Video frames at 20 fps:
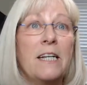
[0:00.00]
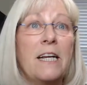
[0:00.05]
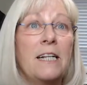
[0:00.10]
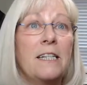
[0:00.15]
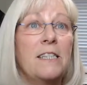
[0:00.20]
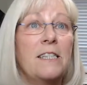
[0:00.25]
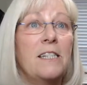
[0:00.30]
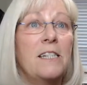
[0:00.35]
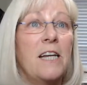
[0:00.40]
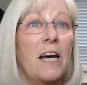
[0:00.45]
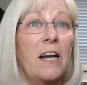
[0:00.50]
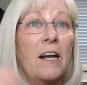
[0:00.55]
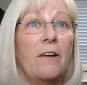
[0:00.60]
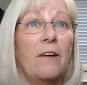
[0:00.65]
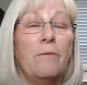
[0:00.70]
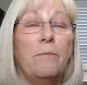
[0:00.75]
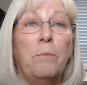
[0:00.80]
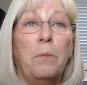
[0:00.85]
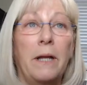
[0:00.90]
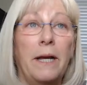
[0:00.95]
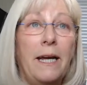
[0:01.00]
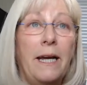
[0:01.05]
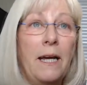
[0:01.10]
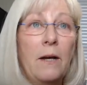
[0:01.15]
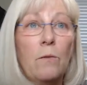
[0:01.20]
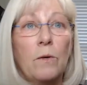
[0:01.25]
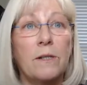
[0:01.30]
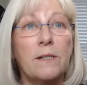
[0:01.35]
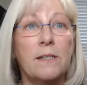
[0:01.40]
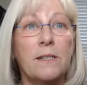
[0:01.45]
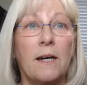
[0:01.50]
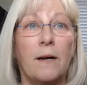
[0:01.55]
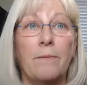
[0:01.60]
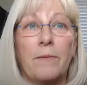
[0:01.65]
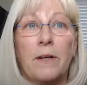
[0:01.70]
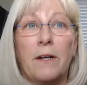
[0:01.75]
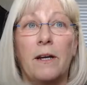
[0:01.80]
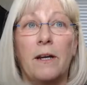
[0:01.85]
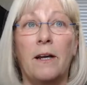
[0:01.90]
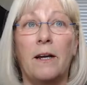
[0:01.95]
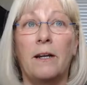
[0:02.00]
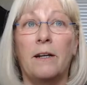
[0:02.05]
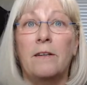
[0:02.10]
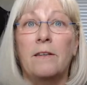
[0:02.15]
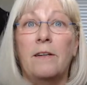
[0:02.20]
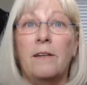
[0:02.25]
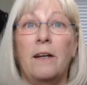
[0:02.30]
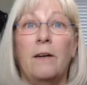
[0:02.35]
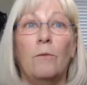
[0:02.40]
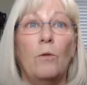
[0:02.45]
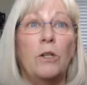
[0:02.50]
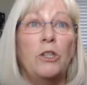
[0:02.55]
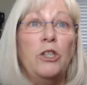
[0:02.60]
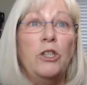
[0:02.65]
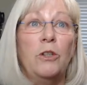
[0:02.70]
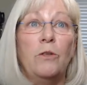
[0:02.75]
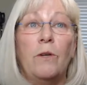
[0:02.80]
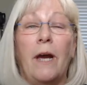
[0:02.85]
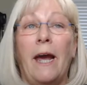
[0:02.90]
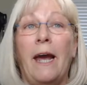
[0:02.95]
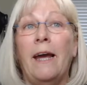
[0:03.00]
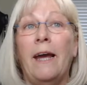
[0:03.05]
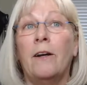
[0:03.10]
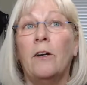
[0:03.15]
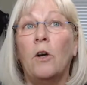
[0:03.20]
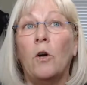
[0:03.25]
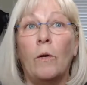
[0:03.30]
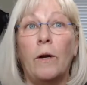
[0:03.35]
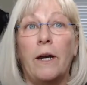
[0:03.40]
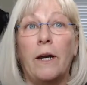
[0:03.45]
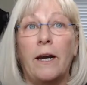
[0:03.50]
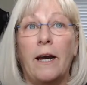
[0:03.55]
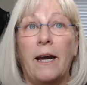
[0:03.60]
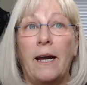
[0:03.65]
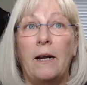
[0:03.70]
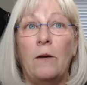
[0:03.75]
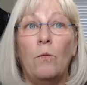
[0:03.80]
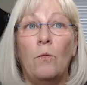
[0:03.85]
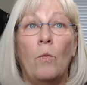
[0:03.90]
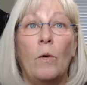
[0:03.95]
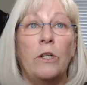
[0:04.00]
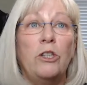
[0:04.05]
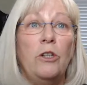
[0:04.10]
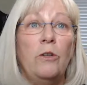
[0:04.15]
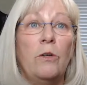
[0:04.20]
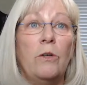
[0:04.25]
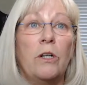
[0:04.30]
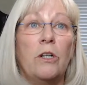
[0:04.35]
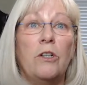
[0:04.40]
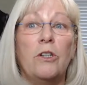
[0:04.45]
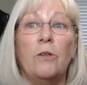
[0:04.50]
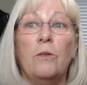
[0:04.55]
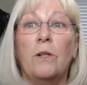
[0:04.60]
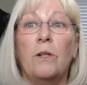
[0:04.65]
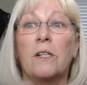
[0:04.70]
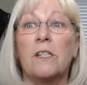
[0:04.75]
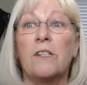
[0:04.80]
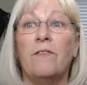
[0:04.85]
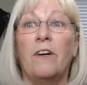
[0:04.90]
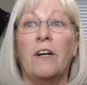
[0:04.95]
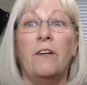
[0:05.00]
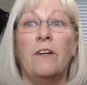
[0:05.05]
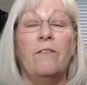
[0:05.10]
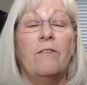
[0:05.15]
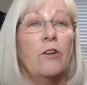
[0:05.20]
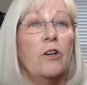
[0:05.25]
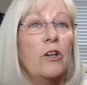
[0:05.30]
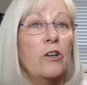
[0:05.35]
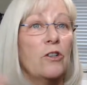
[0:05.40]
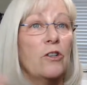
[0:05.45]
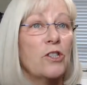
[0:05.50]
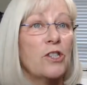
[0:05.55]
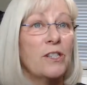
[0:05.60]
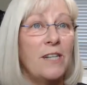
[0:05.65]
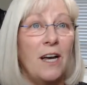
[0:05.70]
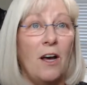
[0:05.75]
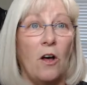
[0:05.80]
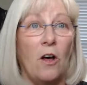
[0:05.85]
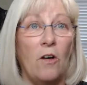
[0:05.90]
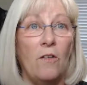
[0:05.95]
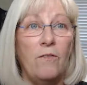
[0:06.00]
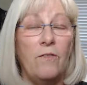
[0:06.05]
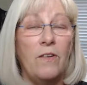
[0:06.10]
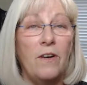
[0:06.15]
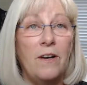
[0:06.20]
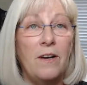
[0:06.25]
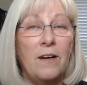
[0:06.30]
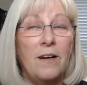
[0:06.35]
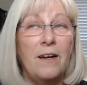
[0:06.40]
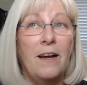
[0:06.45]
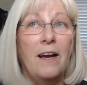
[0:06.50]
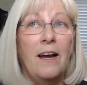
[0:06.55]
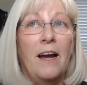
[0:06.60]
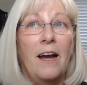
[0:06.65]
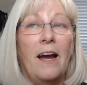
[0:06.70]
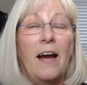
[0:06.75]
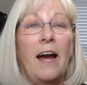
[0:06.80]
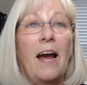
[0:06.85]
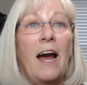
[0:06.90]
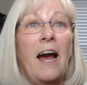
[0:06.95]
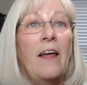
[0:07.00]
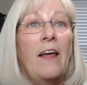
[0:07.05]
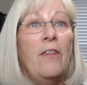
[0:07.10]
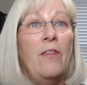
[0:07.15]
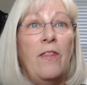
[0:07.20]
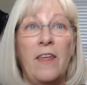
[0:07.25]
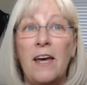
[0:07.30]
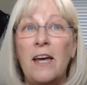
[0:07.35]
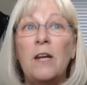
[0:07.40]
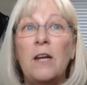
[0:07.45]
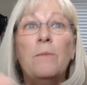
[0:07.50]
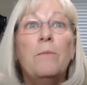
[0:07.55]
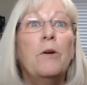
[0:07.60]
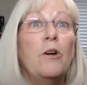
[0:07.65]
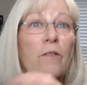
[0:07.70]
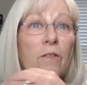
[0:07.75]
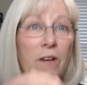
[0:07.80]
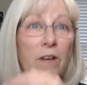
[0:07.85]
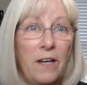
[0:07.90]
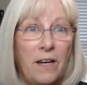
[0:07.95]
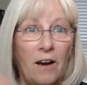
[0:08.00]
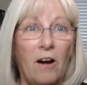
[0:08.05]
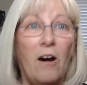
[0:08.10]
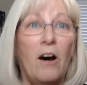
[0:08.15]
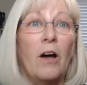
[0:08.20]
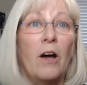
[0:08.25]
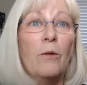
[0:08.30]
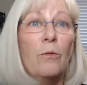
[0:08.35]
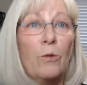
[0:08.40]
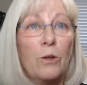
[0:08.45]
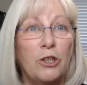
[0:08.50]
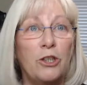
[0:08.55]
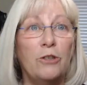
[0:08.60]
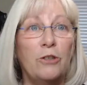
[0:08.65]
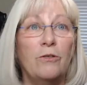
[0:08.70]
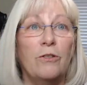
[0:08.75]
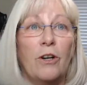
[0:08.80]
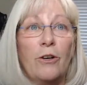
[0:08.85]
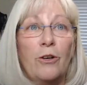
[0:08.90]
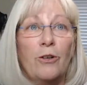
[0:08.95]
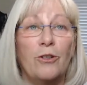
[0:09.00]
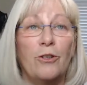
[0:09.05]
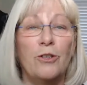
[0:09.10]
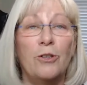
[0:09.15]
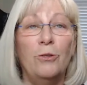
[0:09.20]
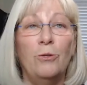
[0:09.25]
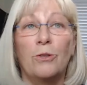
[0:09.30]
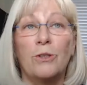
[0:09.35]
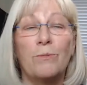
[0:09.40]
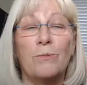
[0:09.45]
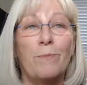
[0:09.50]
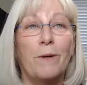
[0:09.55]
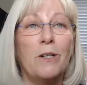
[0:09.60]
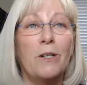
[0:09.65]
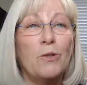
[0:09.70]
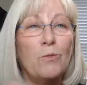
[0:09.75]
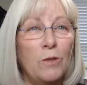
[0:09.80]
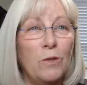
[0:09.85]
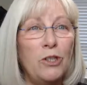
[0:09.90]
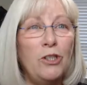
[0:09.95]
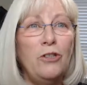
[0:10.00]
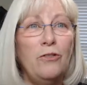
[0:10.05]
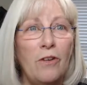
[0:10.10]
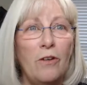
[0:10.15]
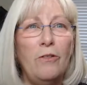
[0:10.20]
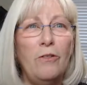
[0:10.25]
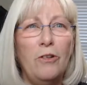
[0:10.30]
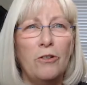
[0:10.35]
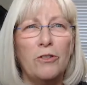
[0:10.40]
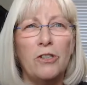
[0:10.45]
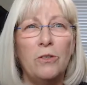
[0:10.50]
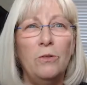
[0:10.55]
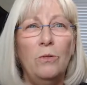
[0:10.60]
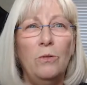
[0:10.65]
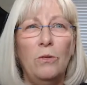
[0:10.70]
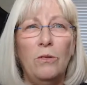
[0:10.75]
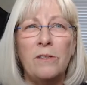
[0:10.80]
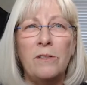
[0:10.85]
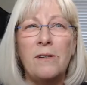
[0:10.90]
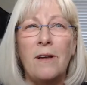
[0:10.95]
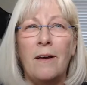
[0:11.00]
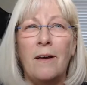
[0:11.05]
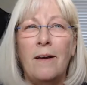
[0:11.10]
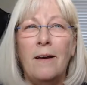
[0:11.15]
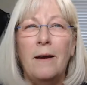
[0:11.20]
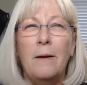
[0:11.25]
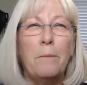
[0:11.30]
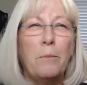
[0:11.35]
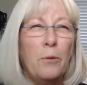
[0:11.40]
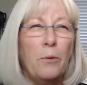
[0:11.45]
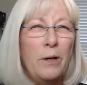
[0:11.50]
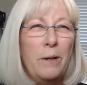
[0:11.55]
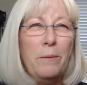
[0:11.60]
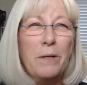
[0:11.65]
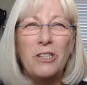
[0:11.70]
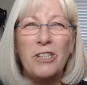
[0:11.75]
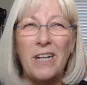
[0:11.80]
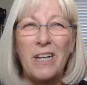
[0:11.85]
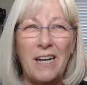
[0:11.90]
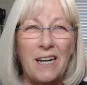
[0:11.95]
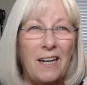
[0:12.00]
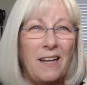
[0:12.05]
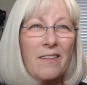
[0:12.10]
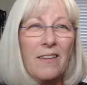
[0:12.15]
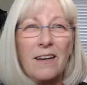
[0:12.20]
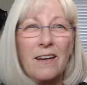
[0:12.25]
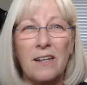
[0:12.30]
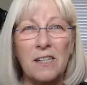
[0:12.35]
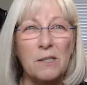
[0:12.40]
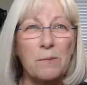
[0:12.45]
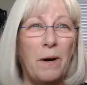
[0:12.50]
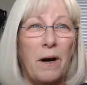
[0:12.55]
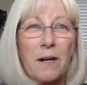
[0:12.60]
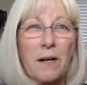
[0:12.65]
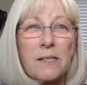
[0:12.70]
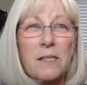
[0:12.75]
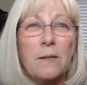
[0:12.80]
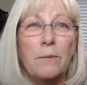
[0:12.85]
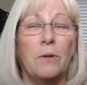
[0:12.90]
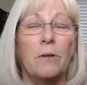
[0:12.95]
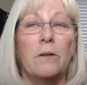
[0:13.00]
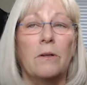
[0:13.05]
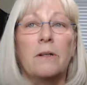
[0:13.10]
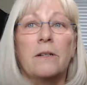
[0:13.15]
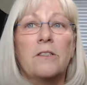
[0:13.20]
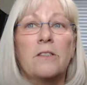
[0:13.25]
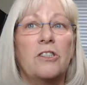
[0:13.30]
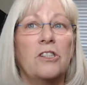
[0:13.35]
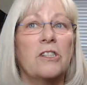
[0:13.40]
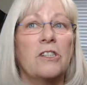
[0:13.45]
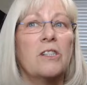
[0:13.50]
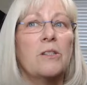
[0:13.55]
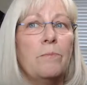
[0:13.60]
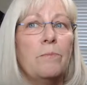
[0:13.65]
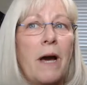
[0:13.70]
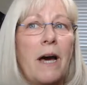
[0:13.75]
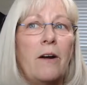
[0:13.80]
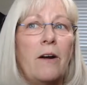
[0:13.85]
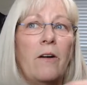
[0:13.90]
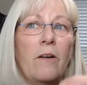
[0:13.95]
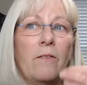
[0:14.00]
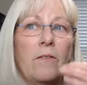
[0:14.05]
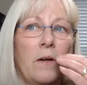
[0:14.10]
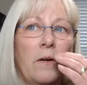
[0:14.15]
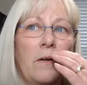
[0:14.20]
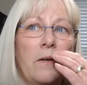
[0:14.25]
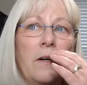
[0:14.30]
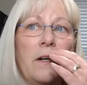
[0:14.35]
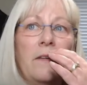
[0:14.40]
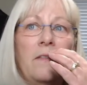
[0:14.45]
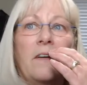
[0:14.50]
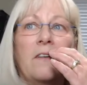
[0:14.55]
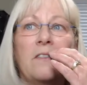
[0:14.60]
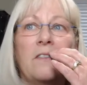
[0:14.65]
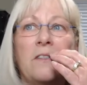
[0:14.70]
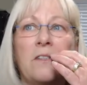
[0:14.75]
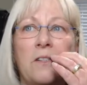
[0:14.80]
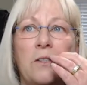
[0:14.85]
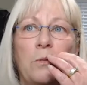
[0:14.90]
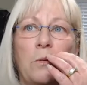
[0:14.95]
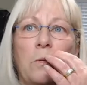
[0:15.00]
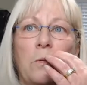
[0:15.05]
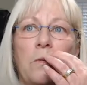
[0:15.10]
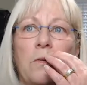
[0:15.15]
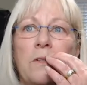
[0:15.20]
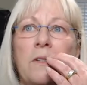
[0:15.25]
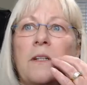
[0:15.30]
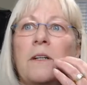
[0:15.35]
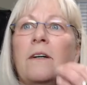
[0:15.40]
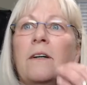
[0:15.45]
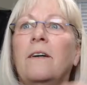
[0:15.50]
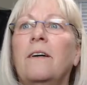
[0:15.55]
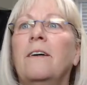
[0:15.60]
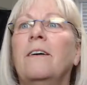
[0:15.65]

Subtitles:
Instead of playing with something, seeing what you can create, what you can do that's fun for yourself, and then moving on once you know your tools. Because once you know your tools, pretty much anything is possible. It's just a matter of learning those tools.